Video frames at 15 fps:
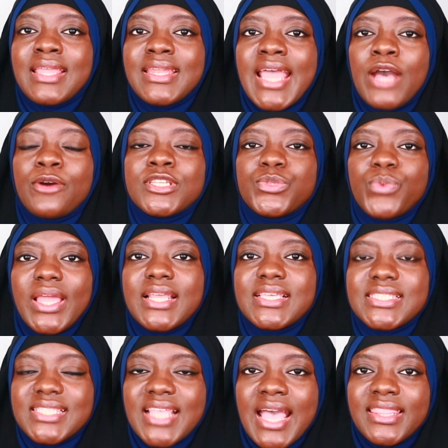Now, as well
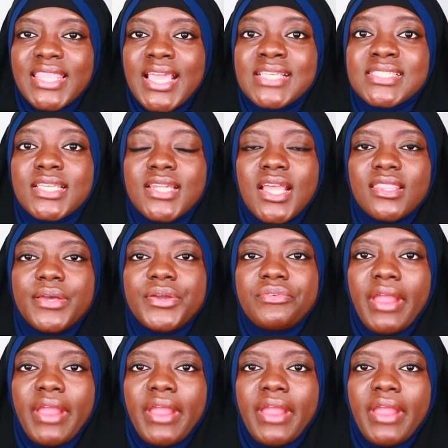as that, there is another